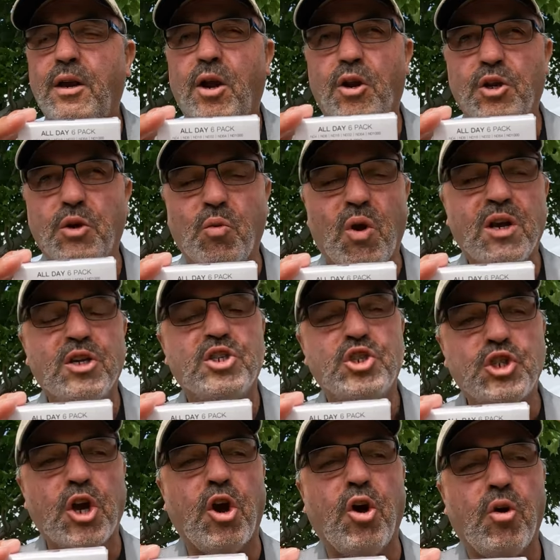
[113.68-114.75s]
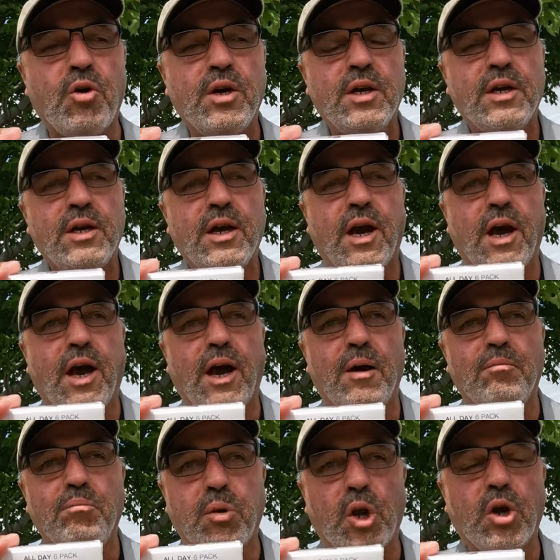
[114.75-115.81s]
or you want to show
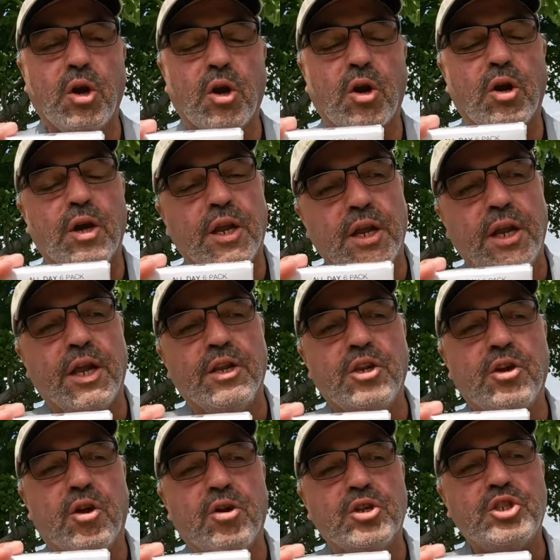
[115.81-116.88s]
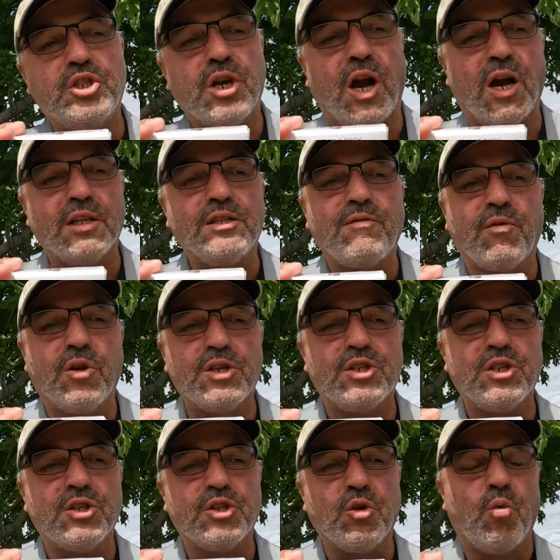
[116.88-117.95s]
blur in your shots, for
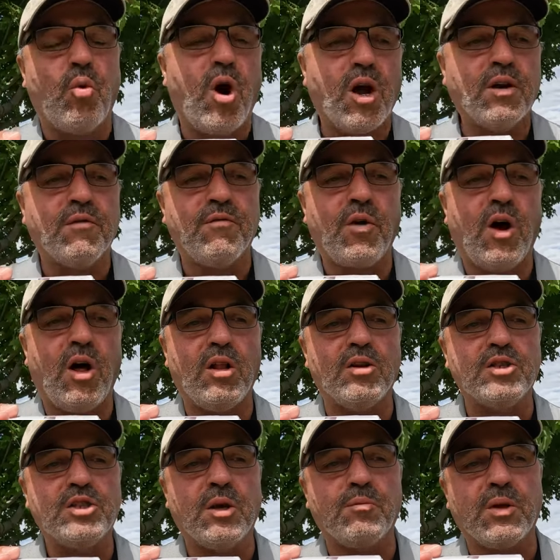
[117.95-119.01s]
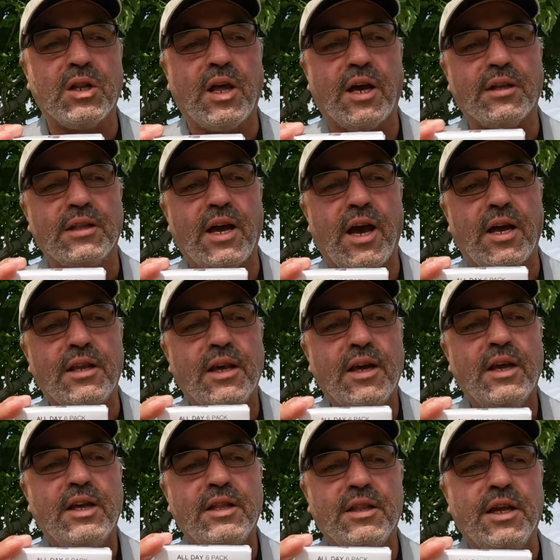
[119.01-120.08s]
instance a waterfall or something like that,
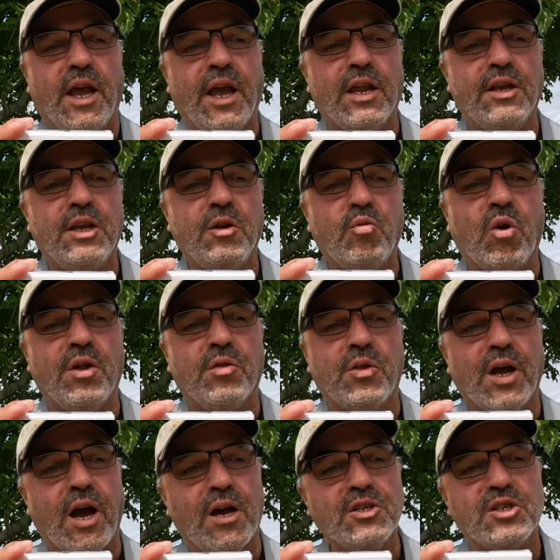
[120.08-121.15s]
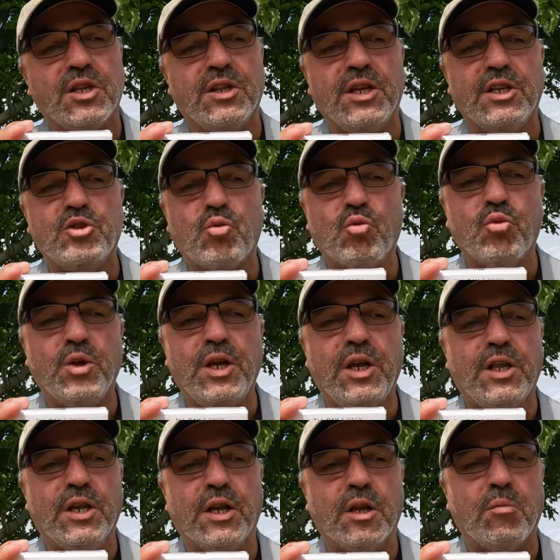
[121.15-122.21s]
the ND1000 that's
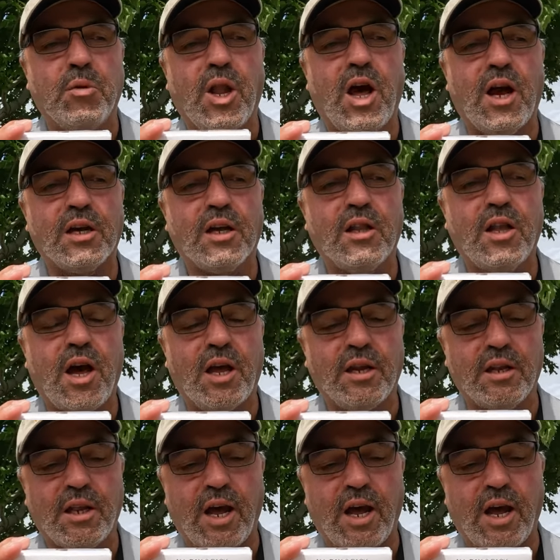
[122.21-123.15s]
really going to block a lot of